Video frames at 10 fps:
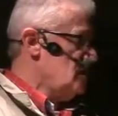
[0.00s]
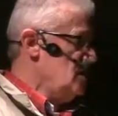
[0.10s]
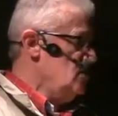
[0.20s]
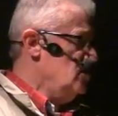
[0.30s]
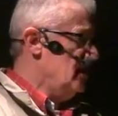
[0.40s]

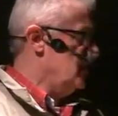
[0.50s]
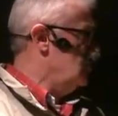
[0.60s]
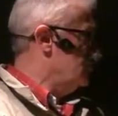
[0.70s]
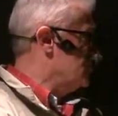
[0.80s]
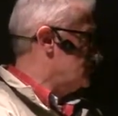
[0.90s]
You get a
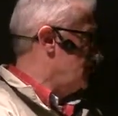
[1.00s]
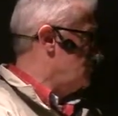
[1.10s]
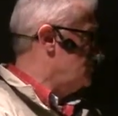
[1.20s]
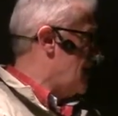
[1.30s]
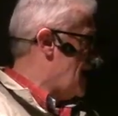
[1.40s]
good
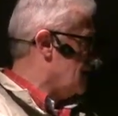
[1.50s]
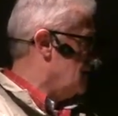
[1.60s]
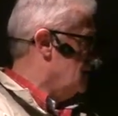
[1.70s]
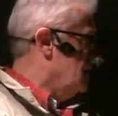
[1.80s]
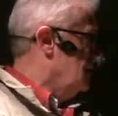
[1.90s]
percentage back.
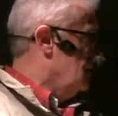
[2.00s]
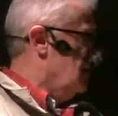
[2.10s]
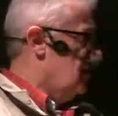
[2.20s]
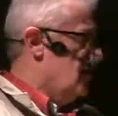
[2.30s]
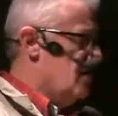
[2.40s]

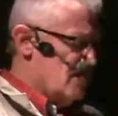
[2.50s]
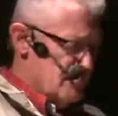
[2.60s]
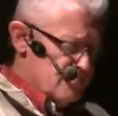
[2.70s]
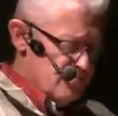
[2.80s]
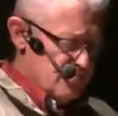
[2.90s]

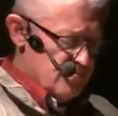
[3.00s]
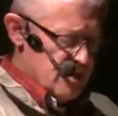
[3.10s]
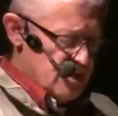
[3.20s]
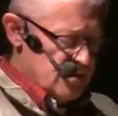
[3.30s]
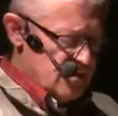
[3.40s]
Um,
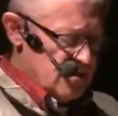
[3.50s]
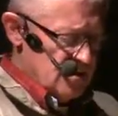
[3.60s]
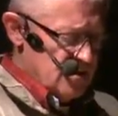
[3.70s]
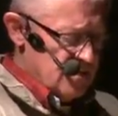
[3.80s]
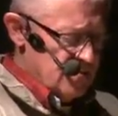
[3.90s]
but,
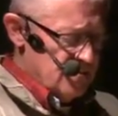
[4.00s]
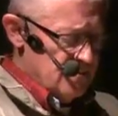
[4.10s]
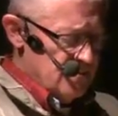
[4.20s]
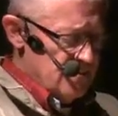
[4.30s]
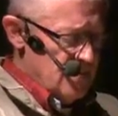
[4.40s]

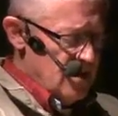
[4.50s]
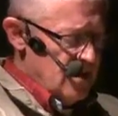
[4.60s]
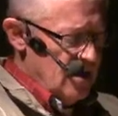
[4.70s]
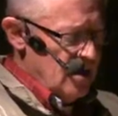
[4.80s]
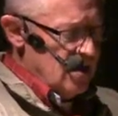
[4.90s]
um,
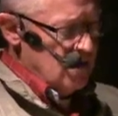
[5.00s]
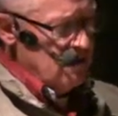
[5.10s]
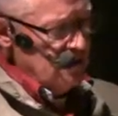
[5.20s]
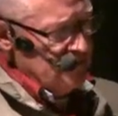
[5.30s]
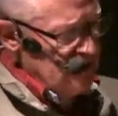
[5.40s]
you know,
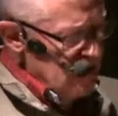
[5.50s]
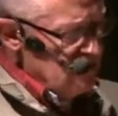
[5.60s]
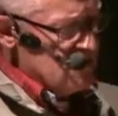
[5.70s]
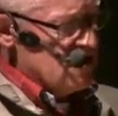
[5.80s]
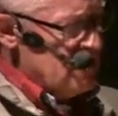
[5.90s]
even now
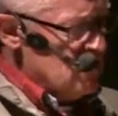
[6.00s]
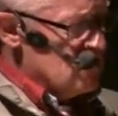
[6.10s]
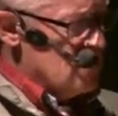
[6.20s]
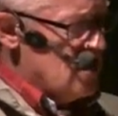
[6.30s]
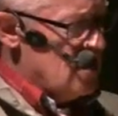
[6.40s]
as time
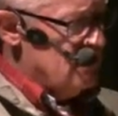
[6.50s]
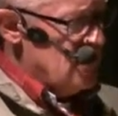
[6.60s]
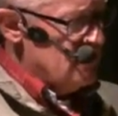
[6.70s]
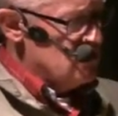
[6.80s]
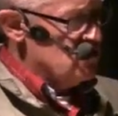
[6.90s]
goes on, I'm,
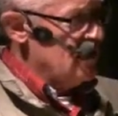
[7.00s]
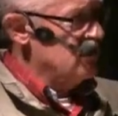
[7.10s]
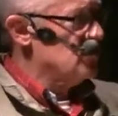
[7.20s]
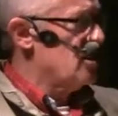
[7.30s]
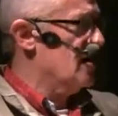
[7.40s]
I'm, I'm
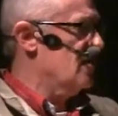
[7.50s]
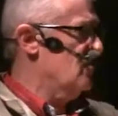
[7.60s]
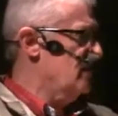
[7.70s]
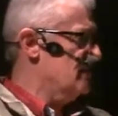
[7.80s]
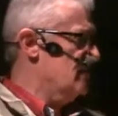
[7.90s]
shying
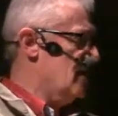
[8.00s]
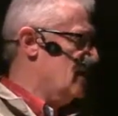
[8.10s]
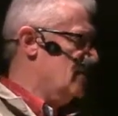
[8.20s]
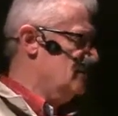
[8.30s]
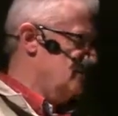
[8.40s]
away from that.
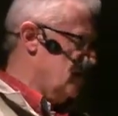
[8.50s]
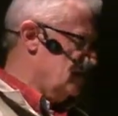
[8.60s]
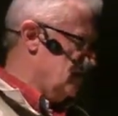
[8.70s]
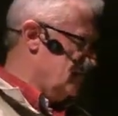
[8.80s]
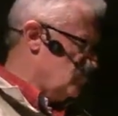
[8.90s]
I've,
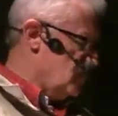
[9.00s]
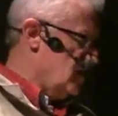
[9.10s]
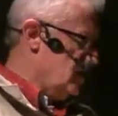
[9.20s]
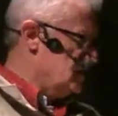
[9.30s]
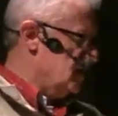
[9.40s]
I've left one
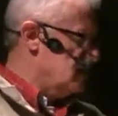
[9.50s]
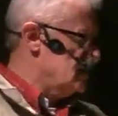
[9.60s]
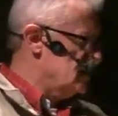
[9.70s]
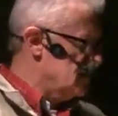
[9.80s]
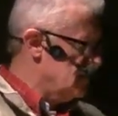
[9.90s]
of these places, and